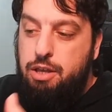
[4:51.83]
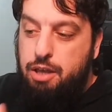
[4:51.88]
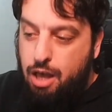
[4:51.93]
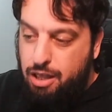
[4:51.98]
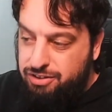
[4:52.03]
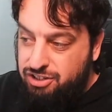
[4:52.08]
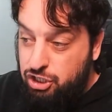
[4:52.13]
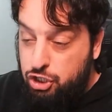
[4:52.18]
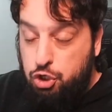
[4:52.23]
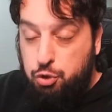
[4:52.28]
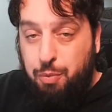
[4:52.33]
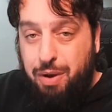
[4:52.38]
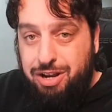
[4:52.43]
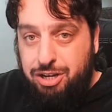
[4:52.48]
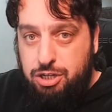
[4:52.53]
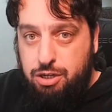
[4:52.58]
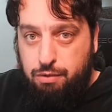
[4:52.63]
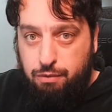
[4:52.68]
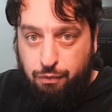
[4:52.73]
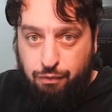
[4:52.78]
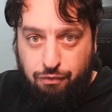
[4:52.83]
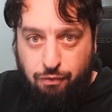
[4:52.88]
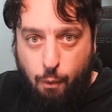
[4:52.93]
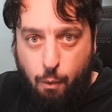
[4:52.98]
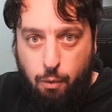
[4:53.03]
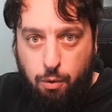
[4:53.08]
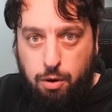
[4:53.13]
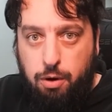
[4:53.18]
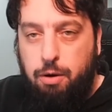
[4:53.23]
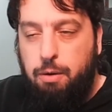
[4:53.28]
situation
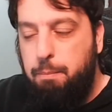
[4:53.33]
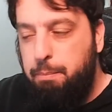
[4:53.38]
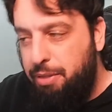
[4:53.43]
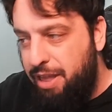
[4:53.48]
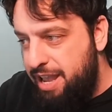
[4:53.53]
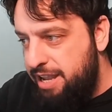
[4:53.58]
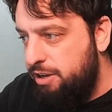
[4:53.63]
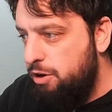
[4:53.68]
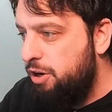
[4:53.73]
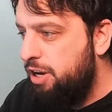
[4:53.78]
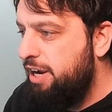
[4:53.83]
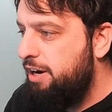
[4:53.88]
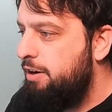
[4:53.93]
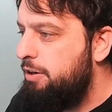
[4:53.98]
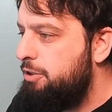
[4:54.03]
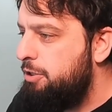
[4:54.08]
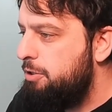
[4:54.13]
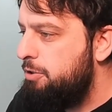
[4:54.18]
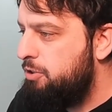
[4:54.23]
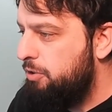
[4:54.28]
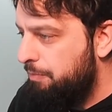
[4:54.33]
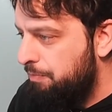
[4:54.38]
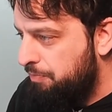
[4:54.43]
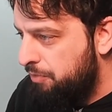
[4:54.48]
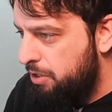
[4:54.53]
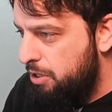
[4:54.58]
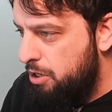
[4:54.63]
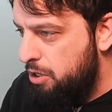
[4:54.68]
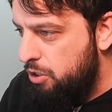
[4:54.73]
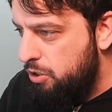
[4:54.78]
for playing your characters.
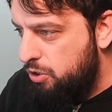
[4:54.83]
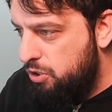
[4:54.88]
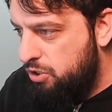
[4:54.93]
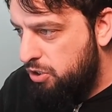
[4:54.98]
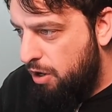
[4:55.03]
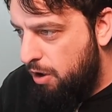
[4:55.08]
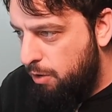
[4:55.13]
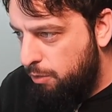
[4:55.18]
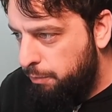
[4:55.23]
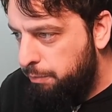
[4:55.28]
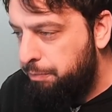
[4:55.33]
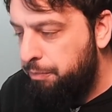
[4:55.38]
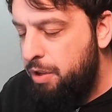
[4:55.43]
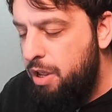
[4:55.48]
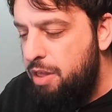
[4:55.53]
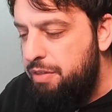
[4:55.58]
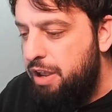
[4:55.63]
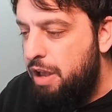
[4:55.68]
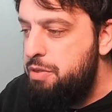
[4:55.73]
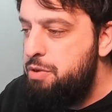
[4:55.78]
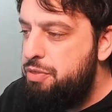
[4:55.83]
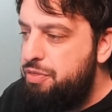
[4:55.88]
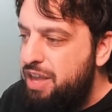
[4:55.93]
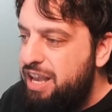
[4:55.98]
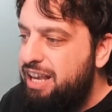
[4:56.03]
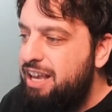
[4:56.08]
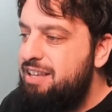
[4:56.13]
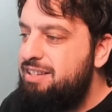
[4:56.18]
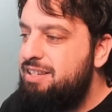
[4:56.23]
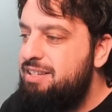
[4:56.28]
So the other
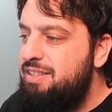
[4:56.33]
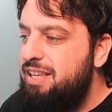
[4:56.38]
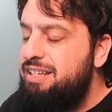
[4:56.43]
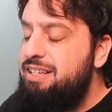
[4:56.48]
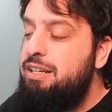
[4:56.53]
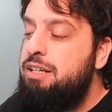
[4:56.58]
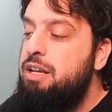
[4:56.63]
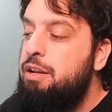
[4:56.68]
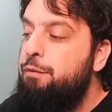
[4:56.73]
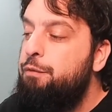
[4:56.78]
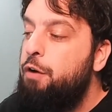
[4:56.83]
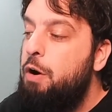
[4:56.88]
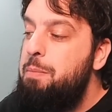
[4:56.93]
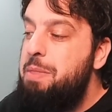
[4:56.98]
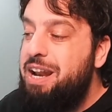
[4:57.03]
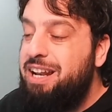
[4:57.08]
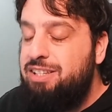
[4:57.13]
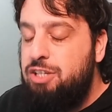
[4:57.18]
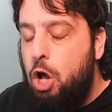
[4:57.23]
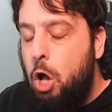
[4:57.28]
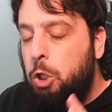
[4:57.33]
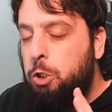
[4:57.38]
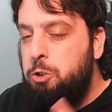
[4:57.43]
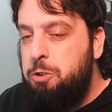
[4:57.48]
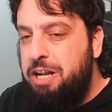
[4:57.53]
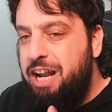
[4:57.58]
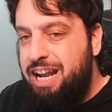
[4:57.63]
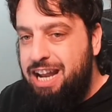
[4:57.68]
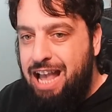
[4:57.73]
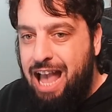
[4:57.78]
thing is they did confirm that it's
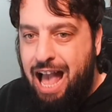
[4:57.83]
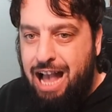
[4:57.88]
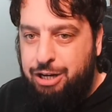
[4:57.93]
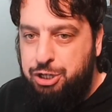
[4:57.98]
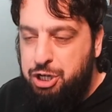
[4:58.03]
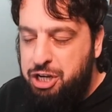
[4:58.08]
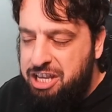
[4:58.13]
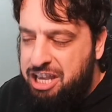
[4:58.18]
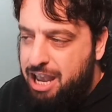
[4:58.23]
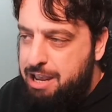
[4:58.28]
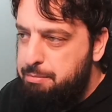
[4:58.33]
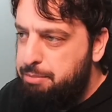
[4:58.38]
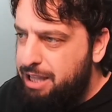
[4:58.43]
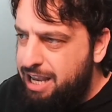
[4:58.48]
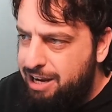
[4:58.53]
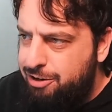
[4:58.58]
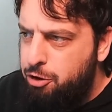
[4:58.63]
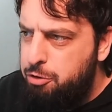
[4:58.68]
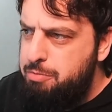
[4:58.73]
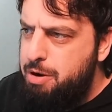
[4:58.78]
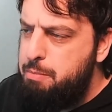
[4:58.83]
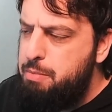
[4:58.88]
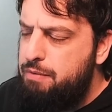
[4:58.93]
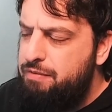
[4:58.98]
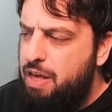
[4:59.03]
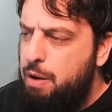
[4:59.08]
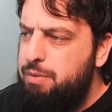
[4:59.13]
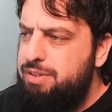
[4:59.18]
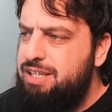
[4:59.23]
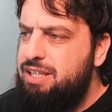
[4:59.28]
alternating action gameplay. I don't remember if
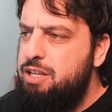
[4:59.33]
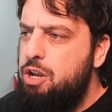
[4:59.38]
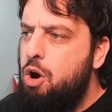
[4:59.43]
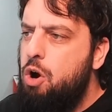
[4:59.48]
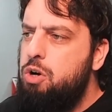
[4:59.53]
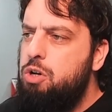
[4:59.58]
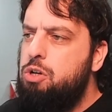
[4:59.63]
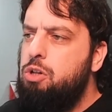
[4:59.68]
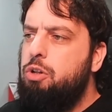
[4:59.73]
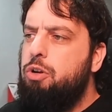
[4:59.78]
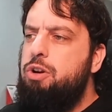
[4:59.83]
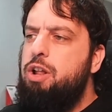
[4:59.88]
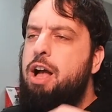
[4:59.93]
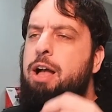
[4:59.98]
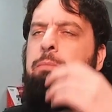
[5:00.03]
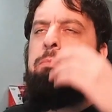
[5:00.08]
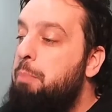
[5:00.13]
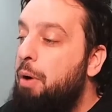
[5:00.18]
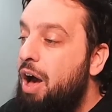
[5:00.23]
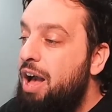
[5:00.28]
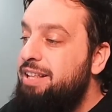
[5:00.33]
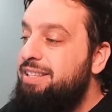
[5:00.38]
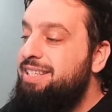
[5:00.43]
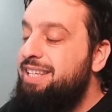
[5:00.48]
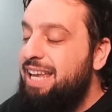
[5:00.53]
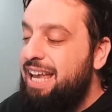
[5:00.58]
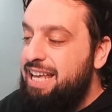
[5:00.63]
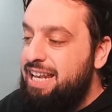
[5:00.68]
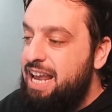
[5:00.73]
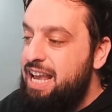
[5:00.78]
that was in the article or not, but
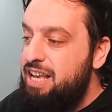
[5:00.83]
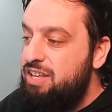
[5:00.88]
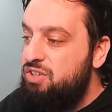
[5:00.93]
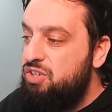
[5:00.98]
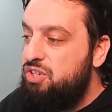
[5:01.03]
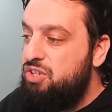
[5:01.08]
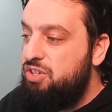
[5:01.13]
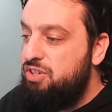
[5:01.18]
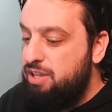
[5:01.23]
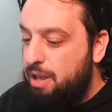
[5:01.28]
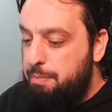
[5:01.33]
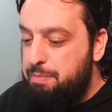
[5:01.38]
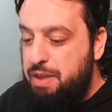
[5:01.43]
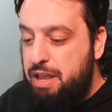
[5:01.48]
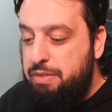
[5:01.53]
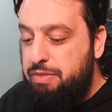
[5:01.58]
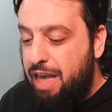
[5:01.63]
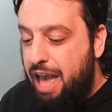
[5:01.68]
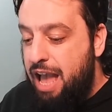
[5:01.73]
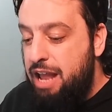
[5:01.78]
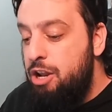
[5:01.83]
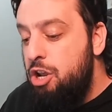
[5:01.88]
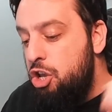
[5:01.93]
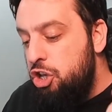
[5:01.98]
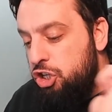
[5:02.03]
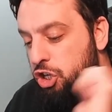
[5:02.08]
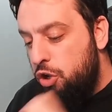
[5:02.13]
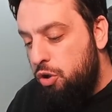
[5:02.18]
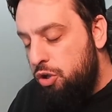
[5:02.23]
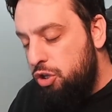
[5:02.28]
it is something that
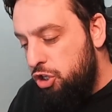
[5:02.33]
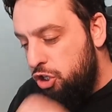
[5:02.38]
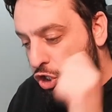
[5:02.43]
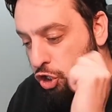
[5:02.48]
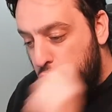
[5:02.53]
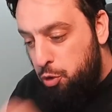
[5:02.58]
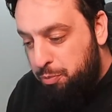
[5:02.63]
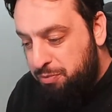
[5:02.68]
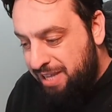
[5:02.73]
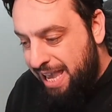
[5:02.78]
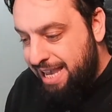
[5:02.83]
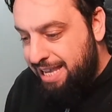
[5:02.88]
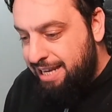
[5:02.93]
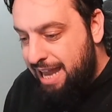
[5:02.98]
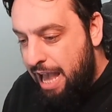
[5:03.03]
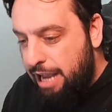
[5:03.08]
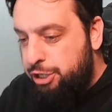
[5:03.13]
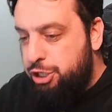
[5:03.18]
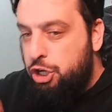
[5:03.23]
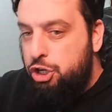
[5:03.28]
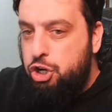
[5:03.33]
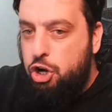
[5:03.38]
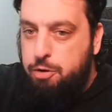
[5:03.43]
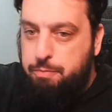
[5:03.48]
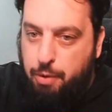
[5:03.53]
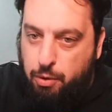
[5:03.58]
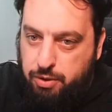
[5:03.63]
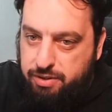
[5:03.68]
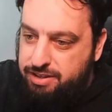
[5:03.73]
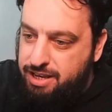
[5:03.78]
you take an action, your opponent